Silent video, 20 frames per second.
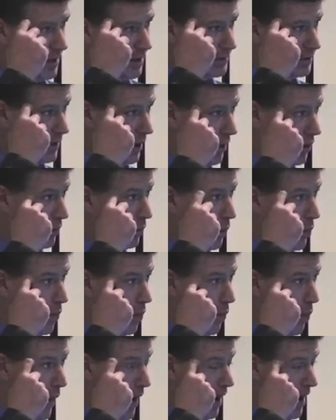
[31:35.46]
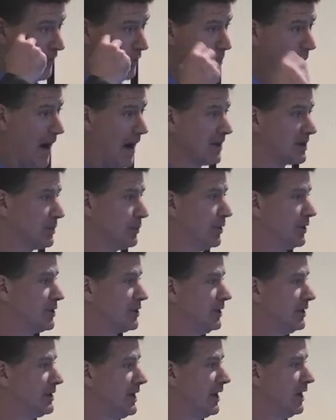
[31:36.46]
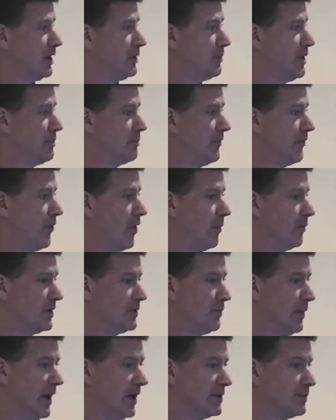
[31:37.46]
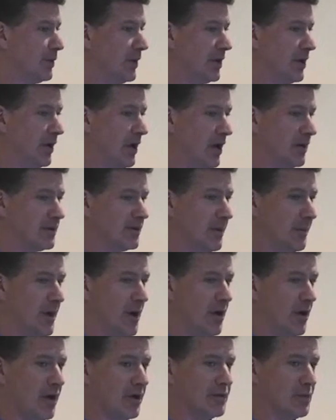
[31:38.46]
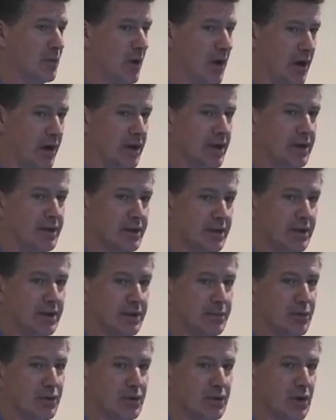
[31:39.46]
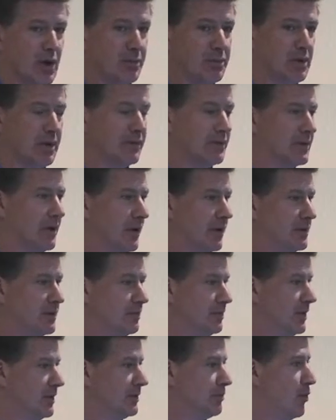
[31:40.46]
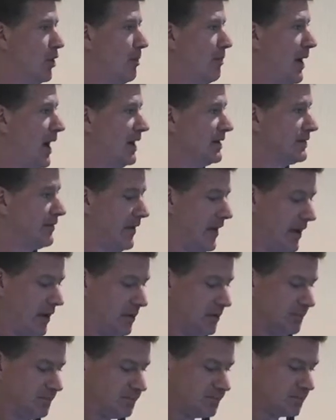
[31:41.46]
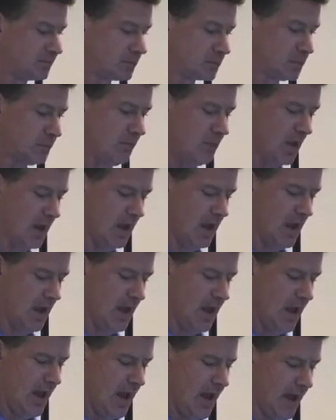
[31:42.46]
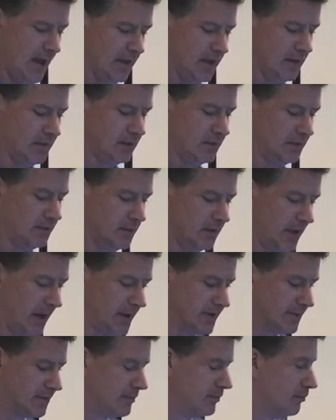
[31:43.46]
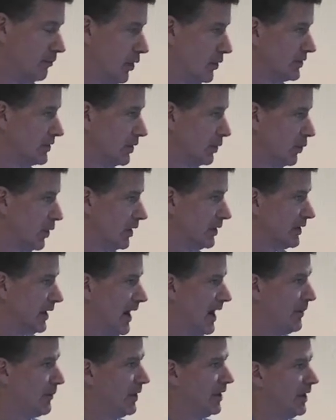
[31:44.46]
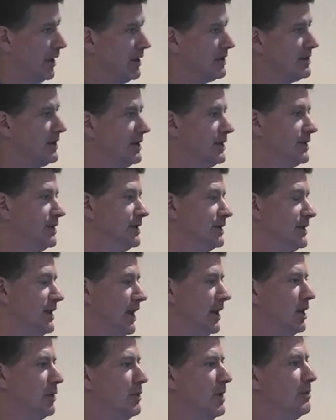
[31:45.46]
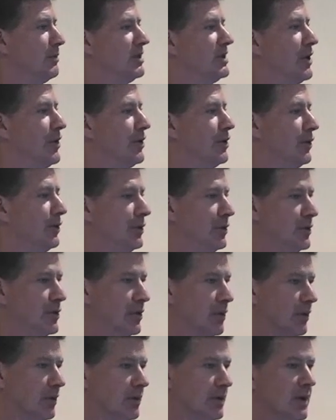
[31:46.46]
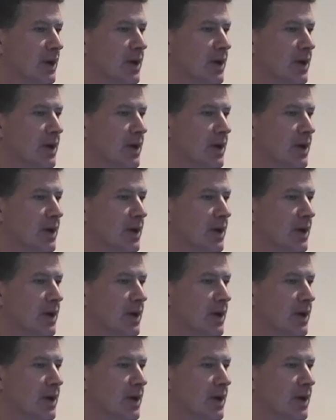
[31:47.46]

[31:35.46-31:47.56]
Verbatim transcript: So wherever possible, it's intended to be performance-based, but there are some areas where it is prescriptive. So it's more pass-fail. And as most of the work that AAMA does is intended to be material neutral.